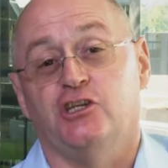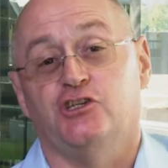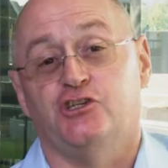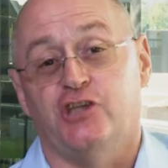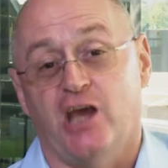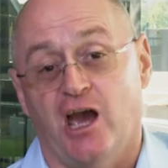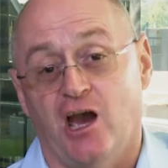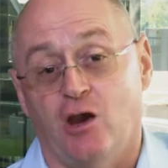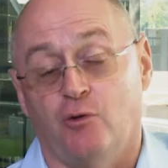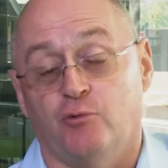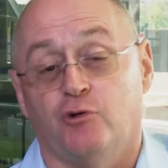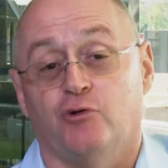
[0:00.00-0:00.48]
his
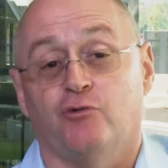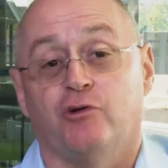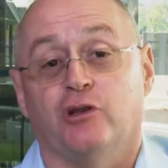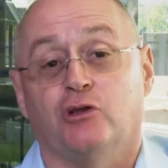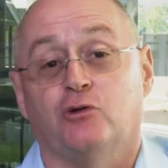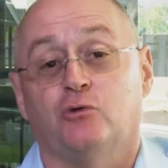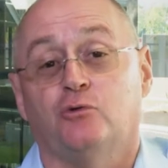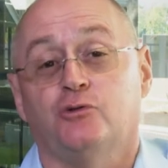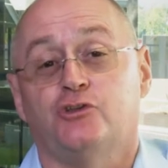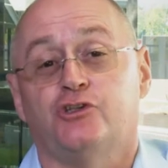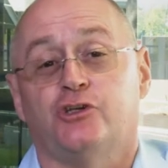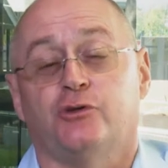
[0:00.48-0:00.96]
Darwin
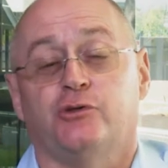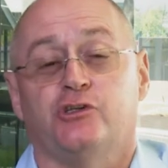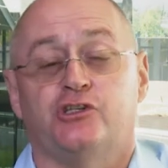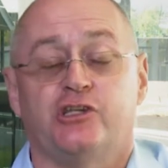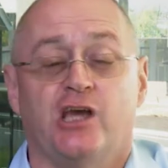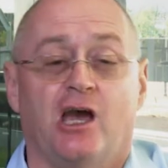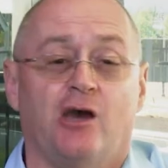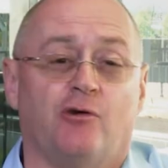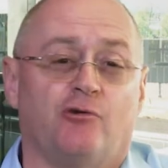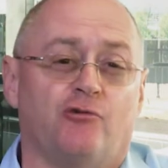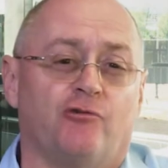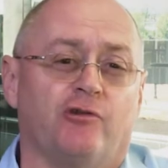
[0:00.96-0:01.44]
record. So his
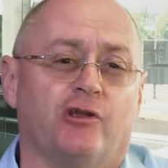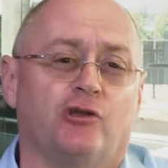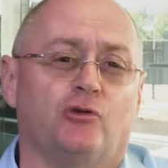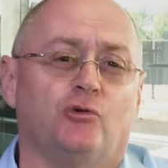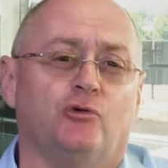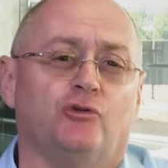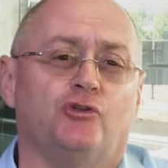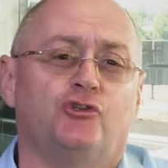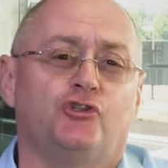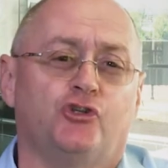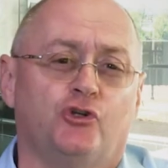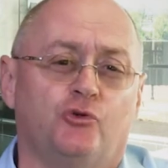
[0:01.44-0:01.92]
Darwin
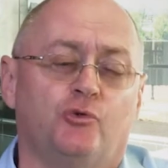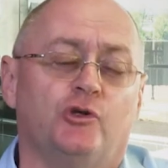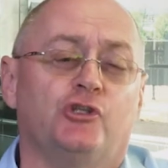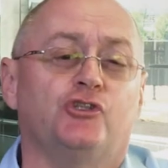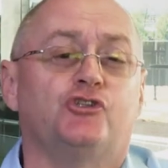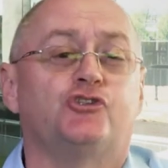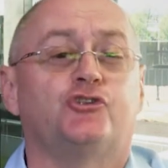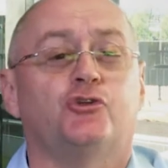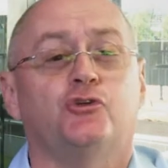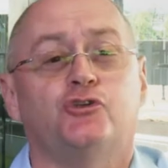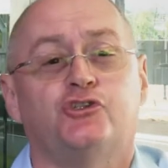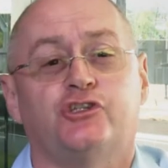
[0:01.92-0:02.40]
record, two
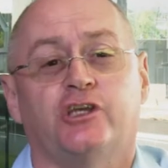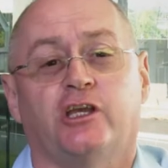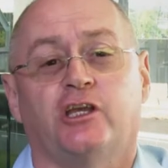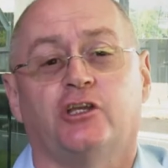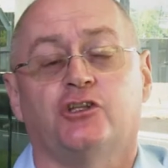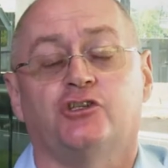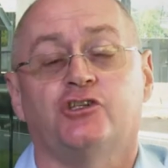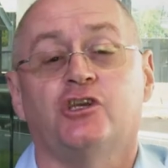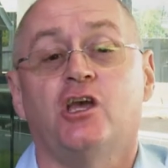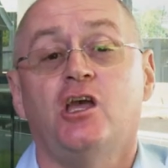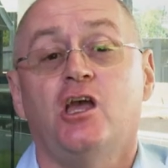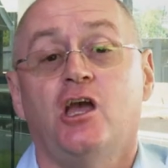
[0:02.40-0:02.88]
wins, two
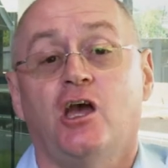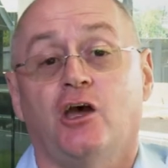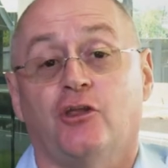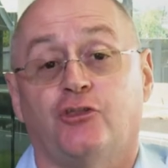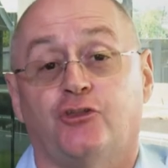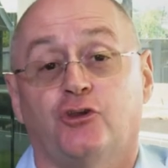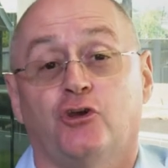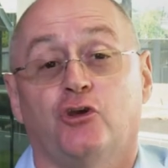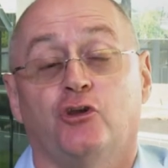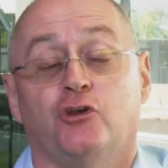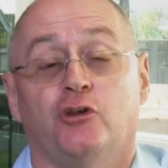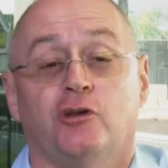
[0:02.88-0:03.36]
seconds, a
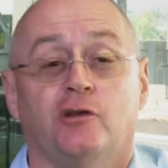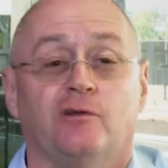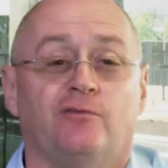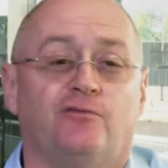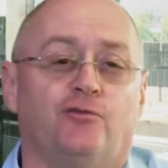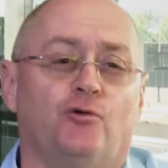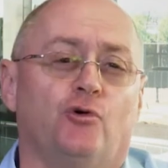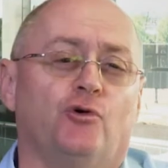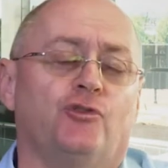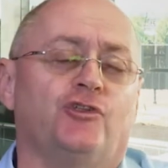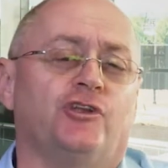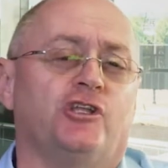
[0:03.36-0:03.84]
third and a
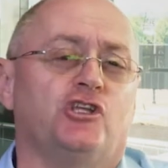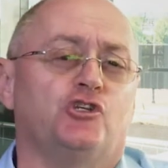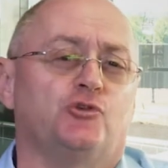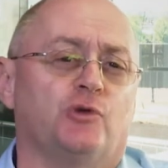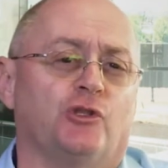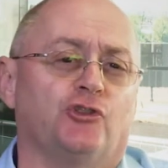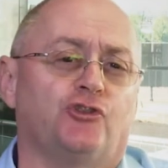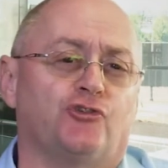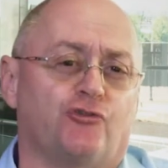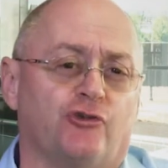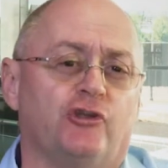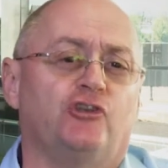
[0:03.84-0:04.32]
fourth, and he's
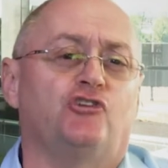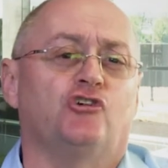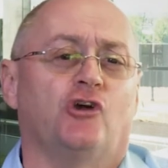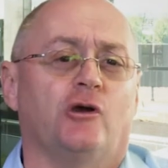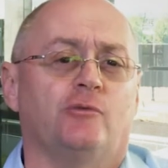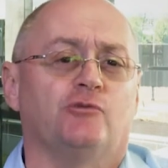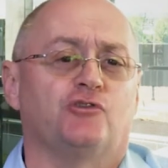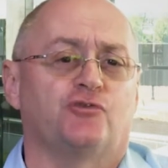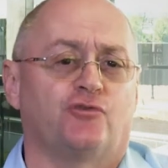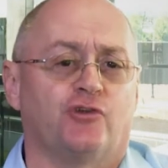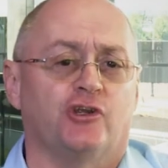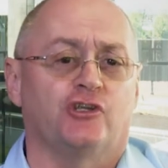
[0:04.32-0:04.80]
won three
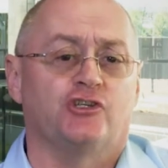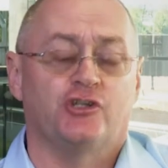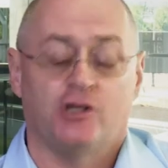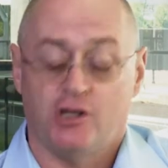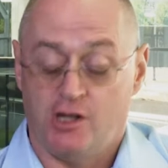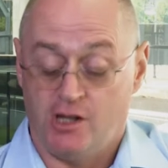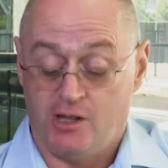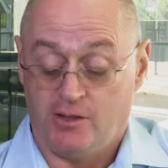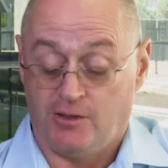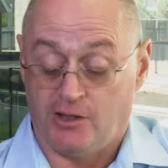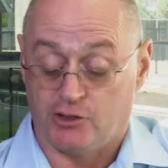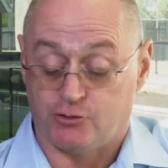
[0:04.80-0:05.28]
times fresh.
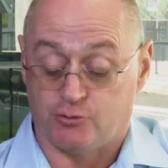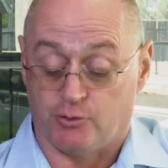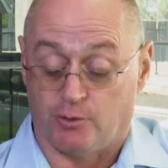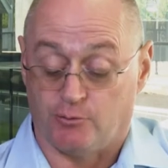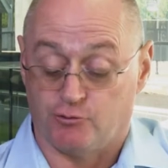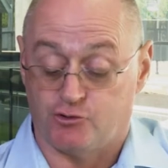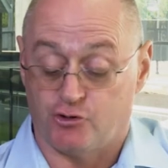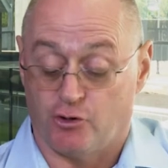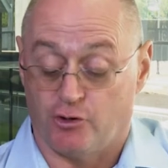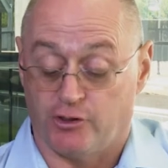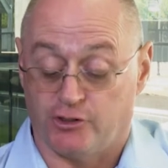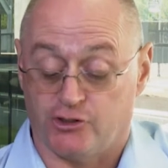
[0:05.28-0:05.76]
That's what
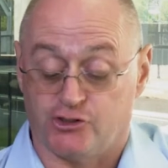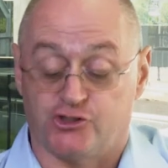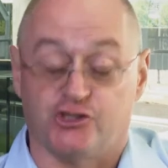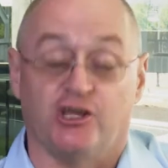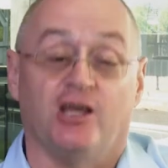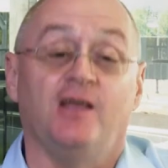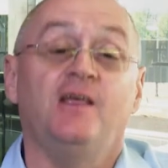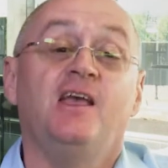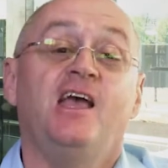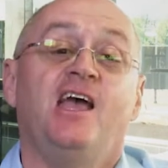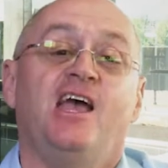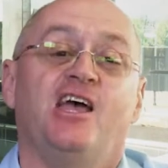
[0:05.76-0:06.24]
I'm trying to
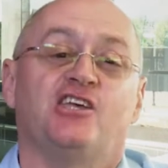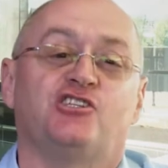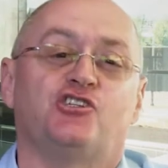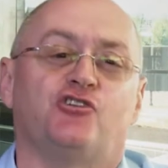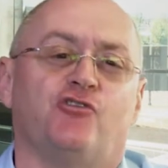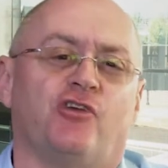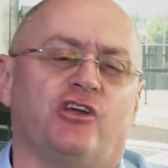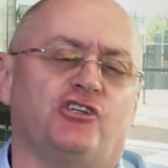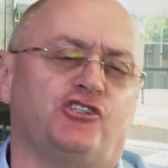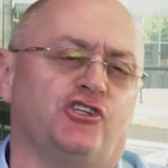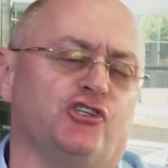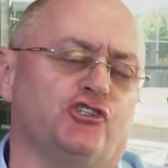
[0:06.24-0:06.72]
say.
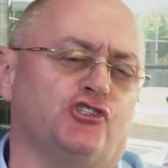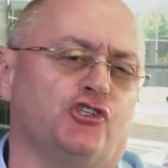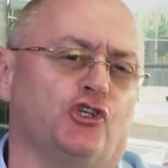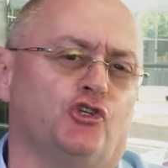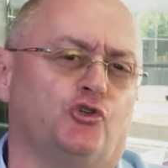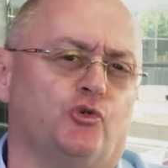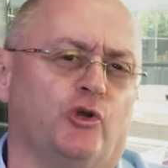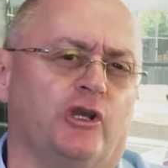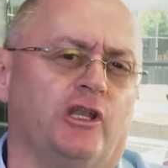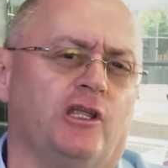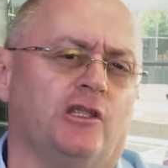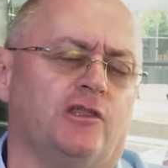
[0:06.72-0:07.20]
Hasn't raced since the
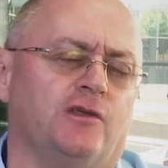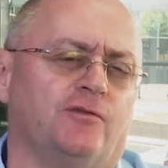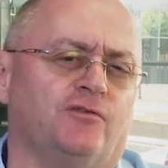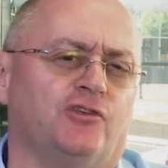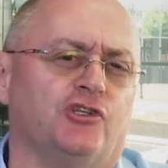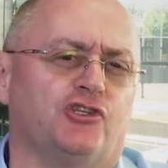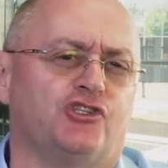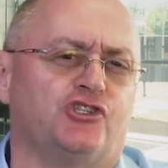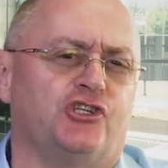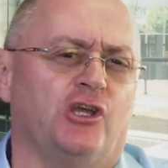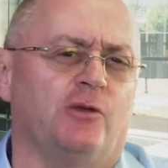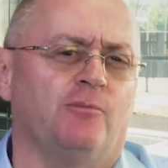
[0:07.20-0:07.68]
20th of
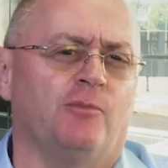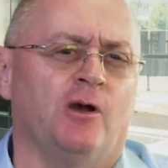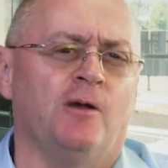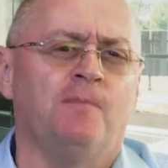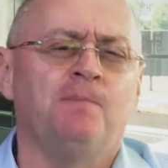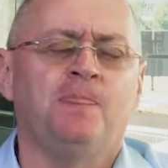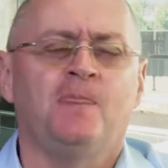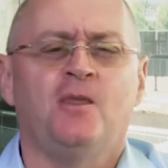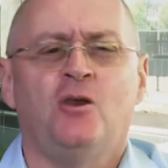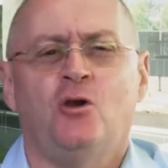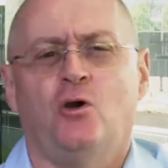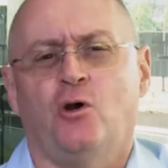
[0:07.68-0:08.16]
December.
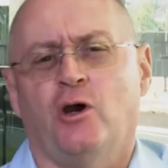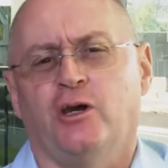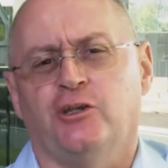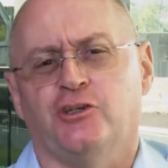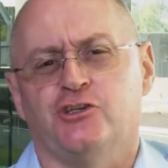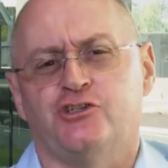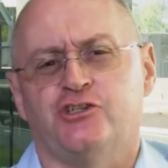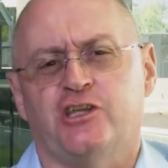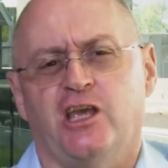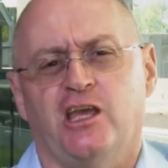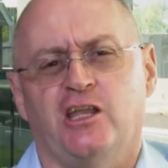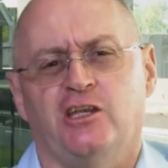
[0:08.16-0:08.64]
I
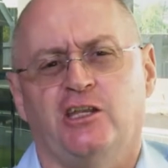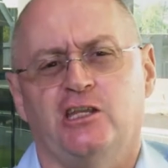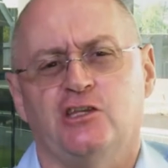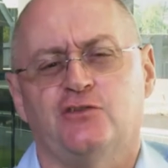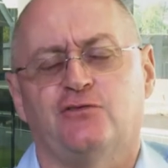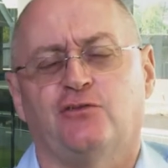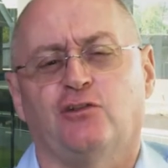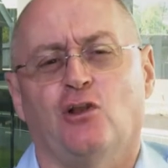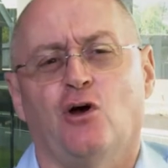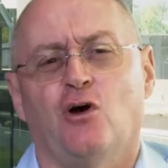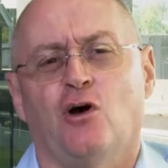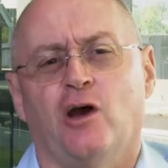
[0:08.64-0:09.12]
understand he's
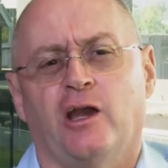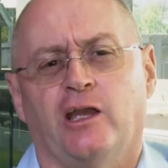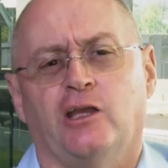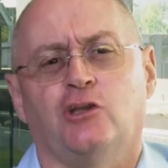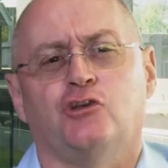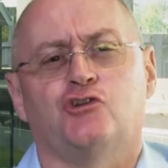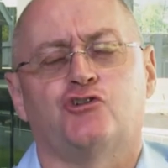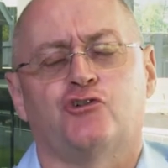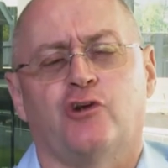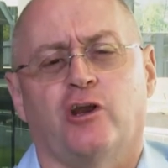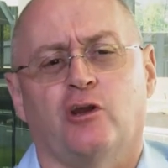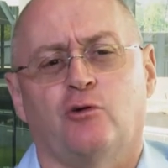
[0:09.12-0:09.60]
flying
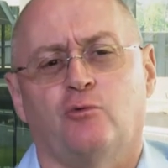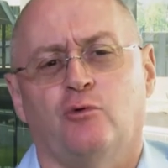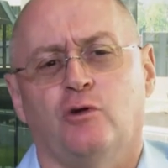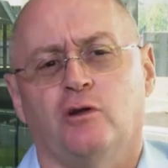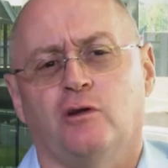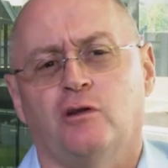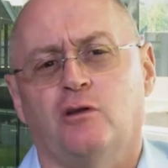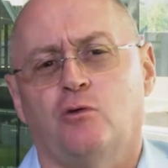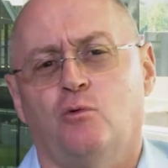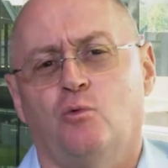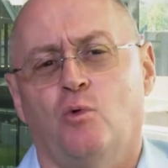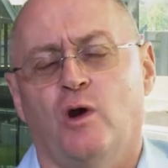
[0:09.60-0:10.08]
and track
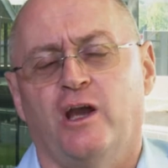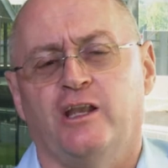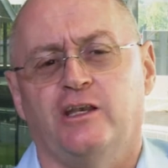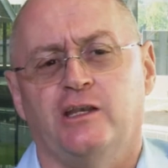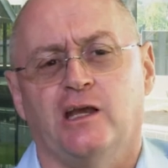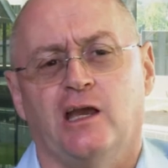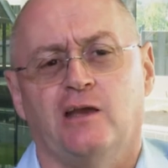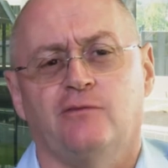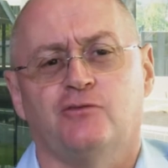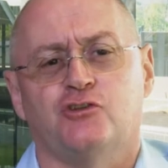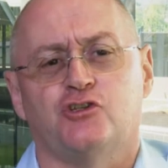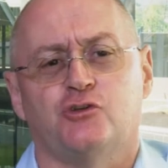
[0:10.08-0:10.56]
work. Wayne
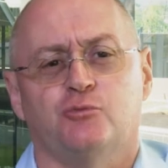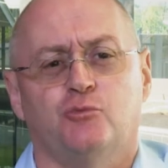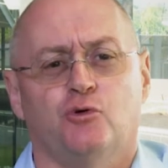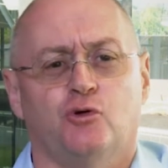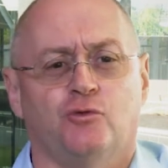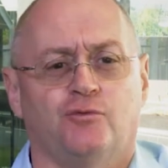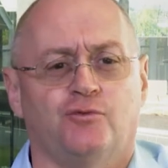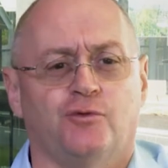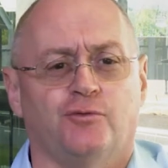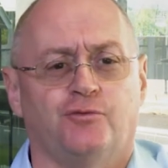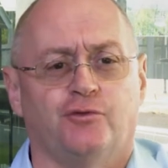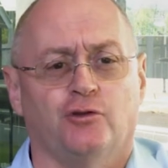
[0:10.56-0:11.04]
Davis
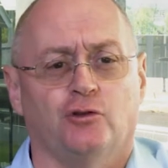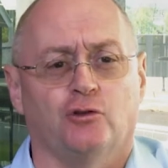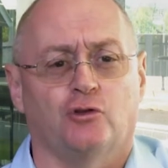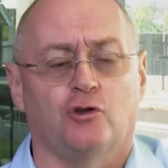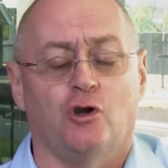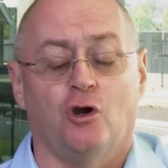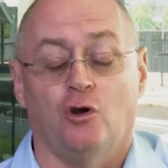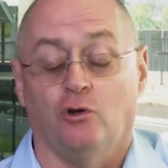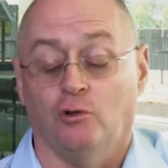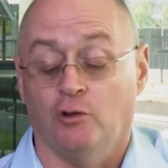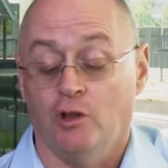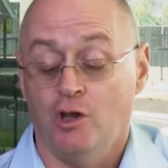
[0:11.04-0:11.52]
aboard for Phil
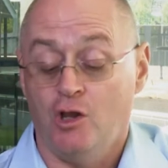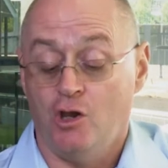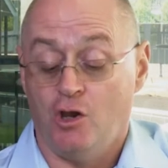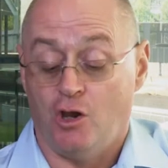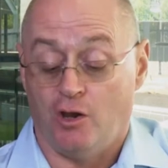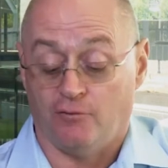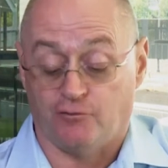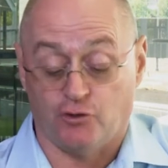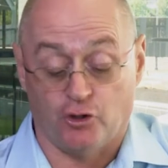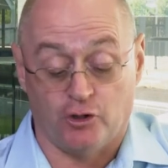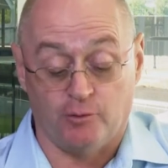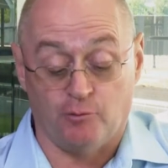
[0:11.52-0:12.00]
Cole.
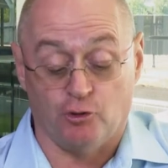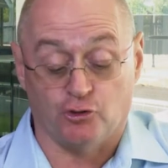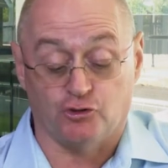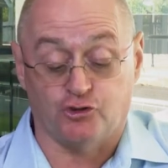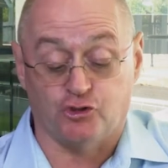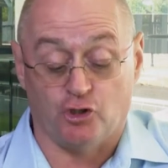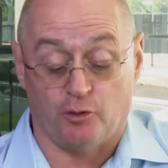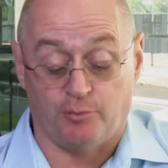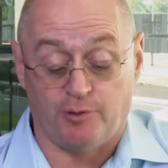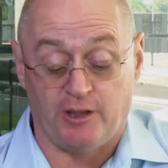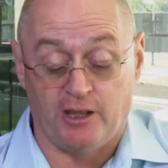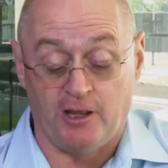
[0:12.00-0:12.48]
I've got him on
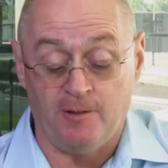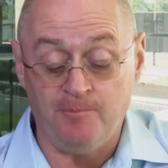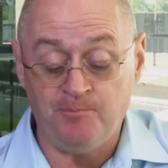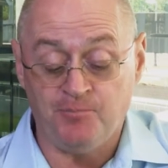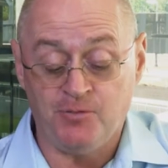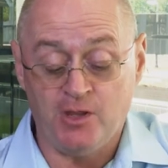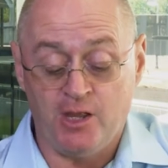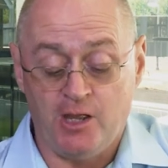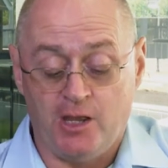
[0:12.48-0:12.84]
top here.